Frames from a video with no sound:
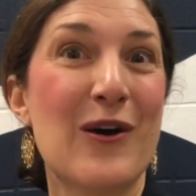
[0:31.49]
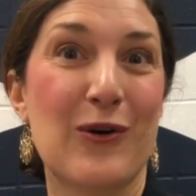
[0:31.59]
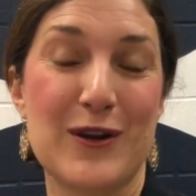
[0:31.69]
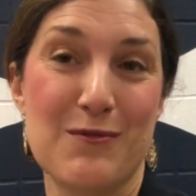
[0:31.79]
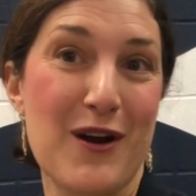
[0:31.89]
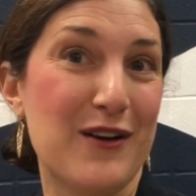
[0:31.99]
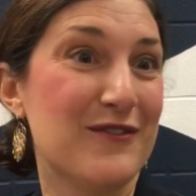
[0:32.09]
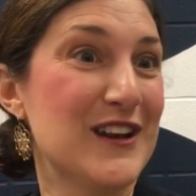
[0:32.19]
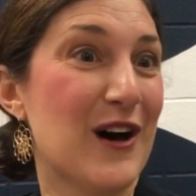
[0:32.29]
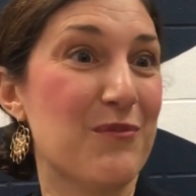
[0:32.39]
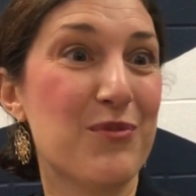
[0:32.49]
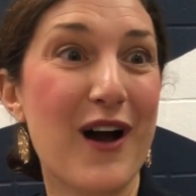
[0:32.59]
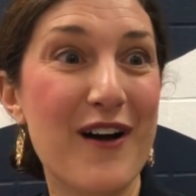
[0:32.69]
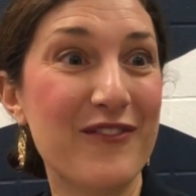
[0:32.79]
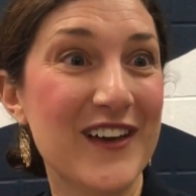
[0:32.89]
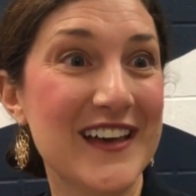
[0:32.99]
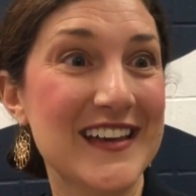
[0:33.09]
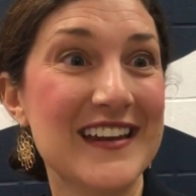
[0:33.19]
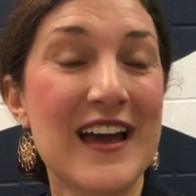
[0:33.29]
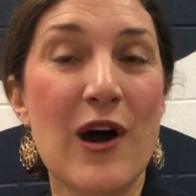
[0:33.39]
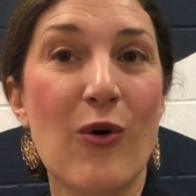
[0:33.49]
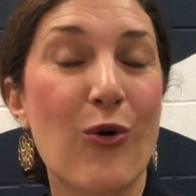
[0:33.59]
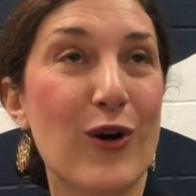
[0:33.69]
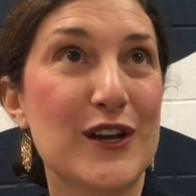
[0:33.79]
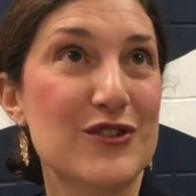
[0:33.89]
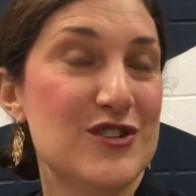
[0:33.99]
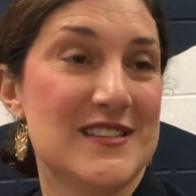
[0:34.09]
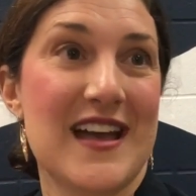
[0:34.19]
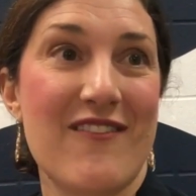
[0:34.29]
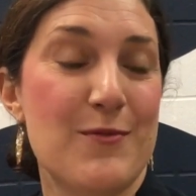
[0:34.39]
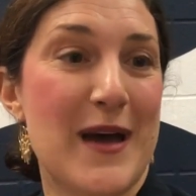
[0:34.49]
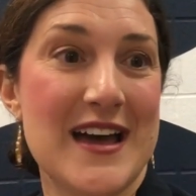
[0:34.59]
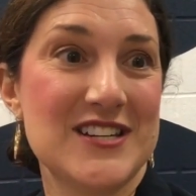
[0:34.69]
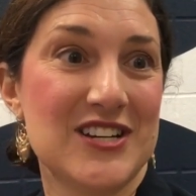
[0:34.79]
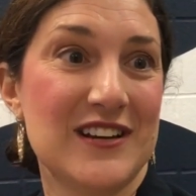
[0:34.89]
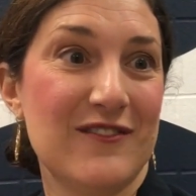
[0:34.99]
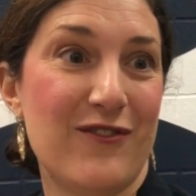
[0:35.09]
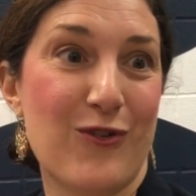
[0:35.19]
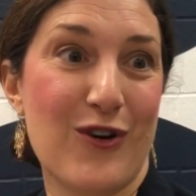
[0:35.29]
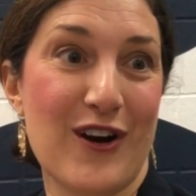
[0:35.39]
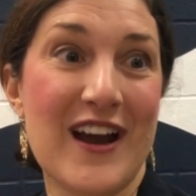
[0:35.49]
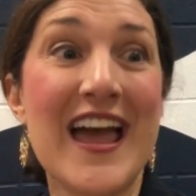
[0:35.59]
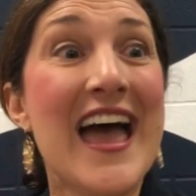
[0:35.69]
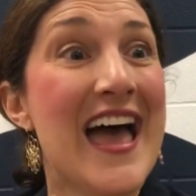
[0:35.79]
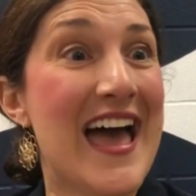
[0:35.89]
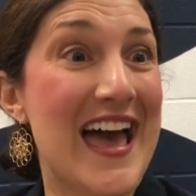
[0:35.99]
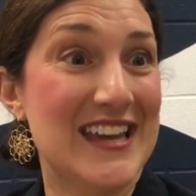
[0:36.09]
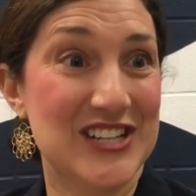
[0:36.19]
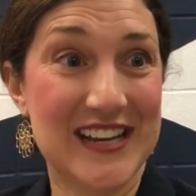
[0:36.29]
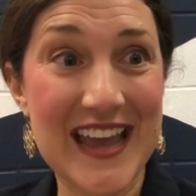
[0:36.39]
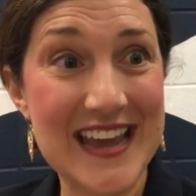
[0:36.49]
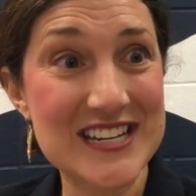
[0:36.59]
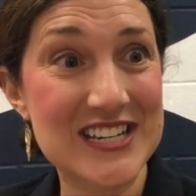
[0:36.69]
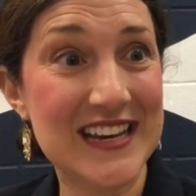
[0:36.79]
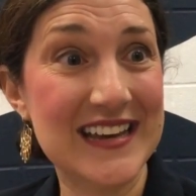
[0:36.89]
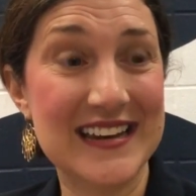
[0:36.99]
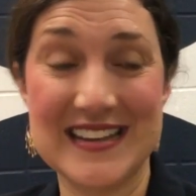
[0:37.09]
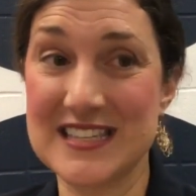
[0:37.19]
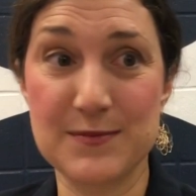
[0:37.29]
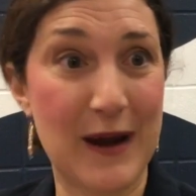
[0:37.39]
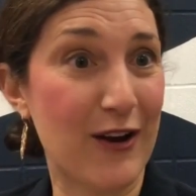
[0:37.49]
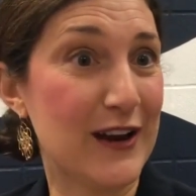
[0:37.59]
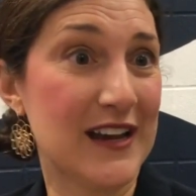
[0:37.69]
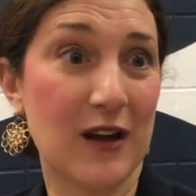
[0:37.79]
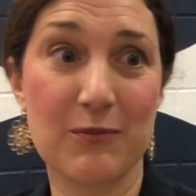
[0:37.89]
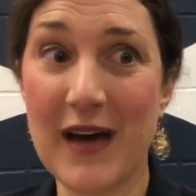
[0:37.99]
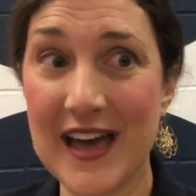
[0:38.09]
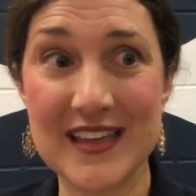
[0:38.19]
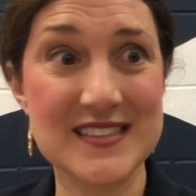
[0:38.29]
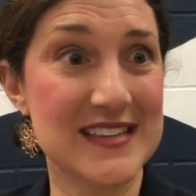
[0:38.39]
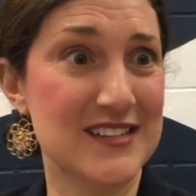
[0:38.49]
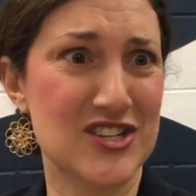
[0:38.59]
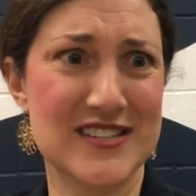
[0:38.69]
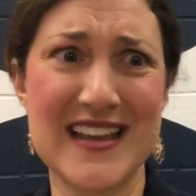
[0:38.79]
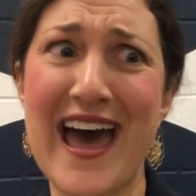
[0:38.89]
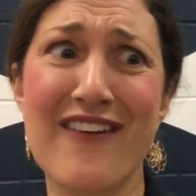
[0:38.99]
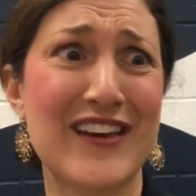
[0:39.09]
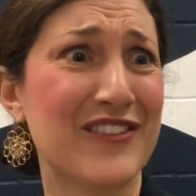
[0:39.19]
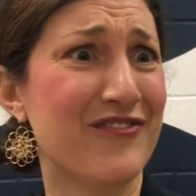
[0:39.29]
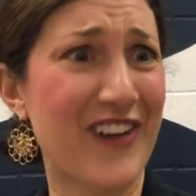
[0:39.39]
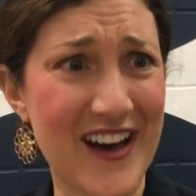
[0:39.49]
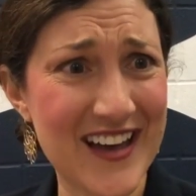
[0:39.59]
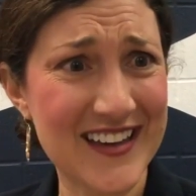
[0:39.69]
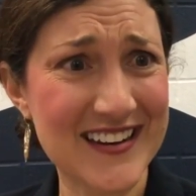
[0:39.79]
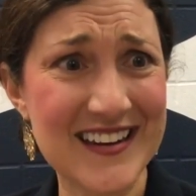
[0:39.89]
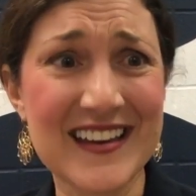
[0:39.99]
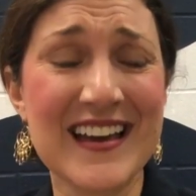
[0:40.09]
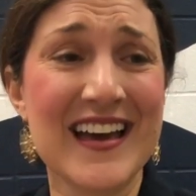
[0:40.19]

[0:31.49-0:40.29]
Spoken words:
or you're part of a nonprofit, or you just have a passion for education, inspiring young minds, and just having fun.